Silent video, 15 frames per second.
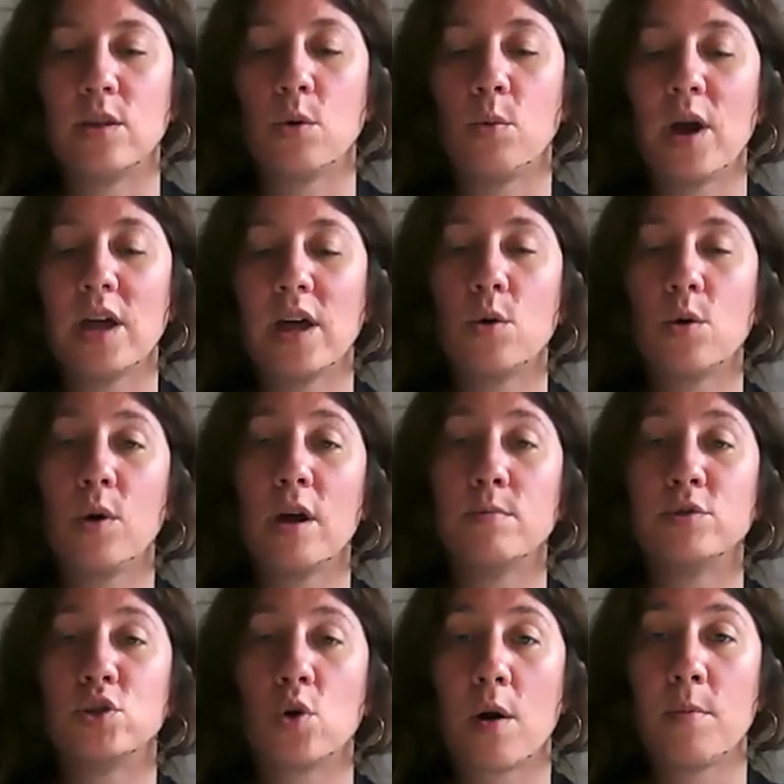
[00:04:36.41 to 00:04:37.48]
the way that we
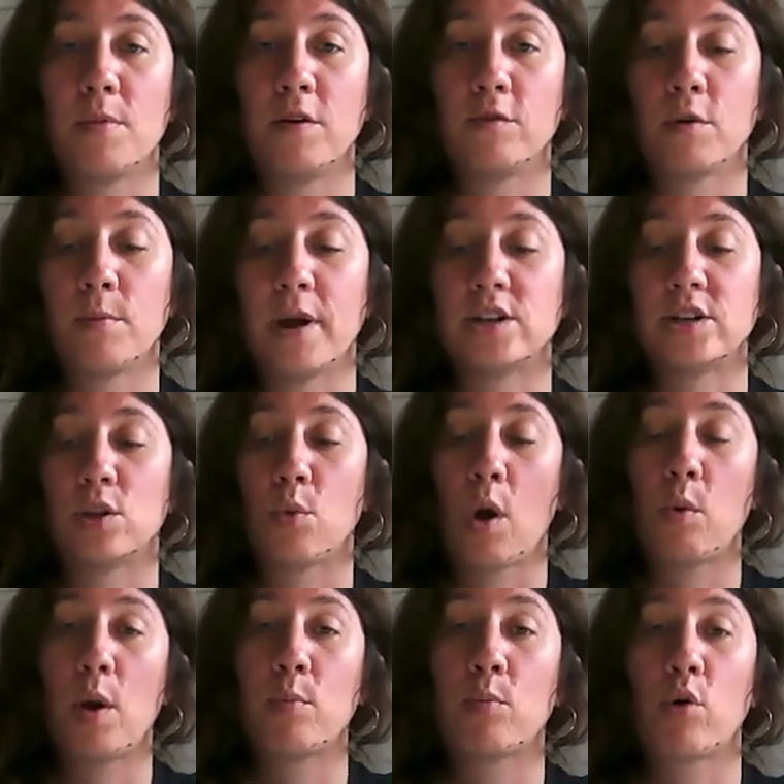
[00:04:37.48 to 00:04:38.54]
absorb information, the way
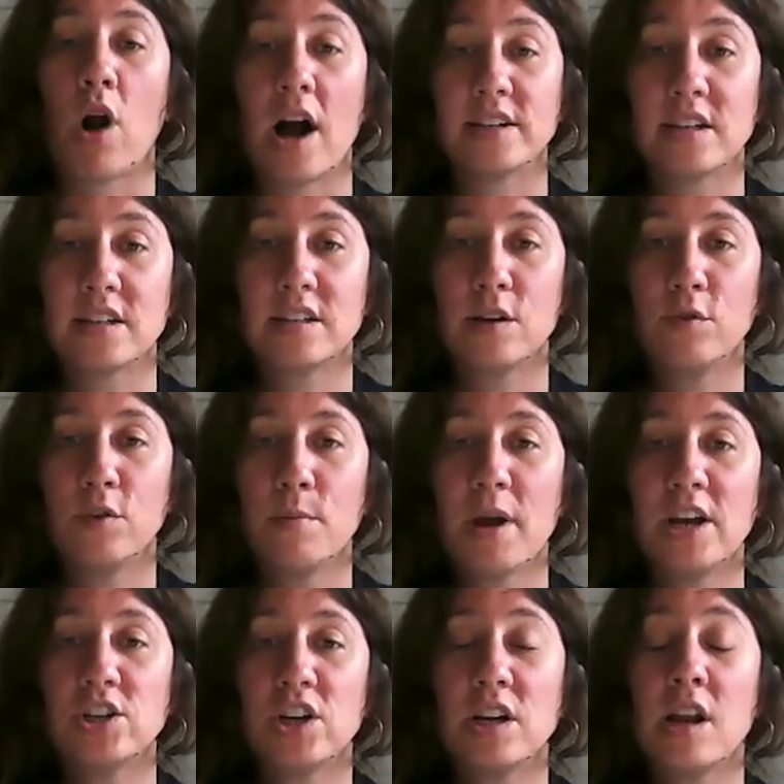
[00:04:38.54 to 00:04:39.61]
we process
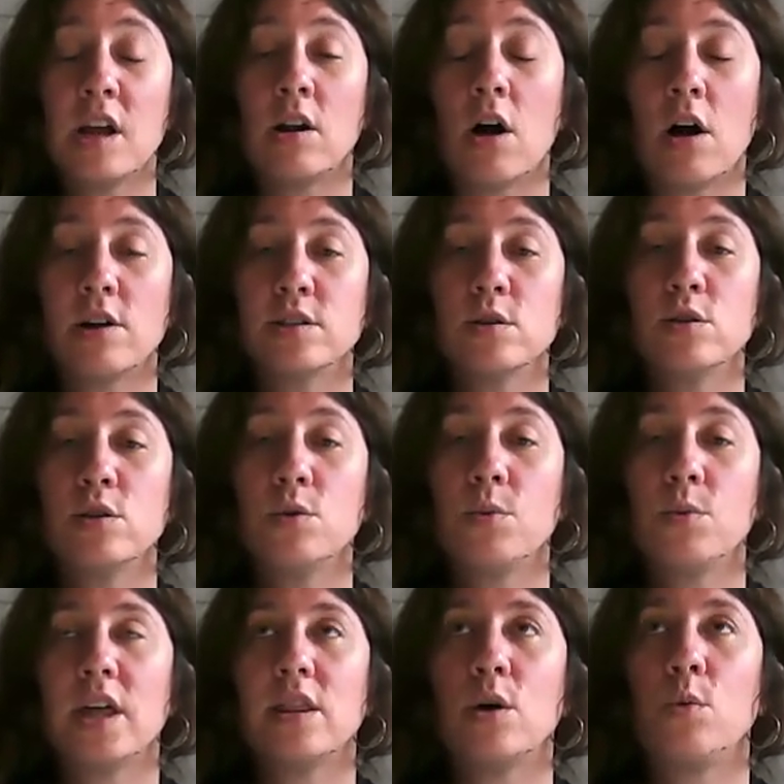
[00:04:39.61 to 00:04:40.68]
information, and also the
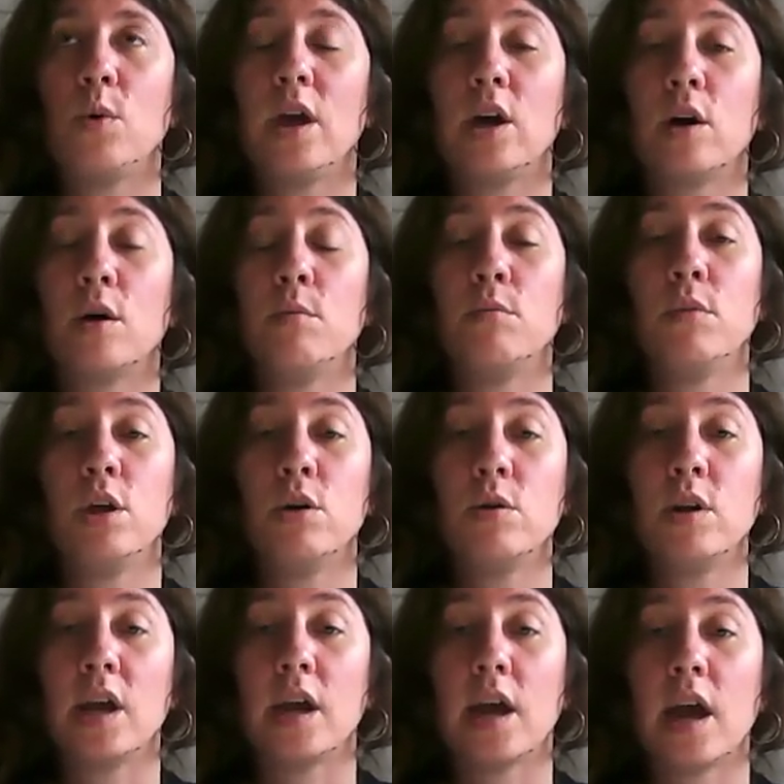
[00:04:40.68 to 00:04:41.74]
way that we
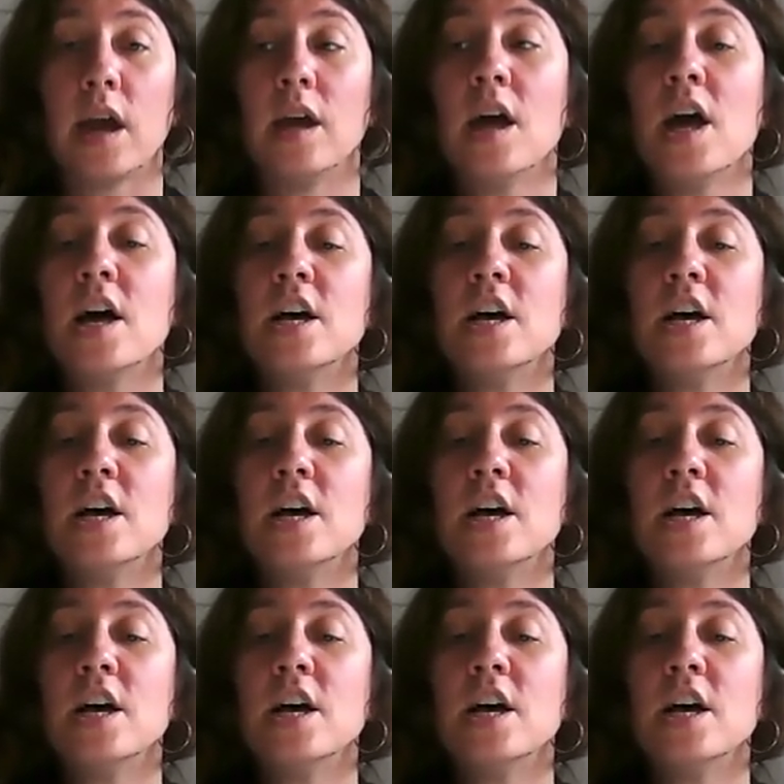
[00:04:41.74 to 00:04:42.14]
communicate.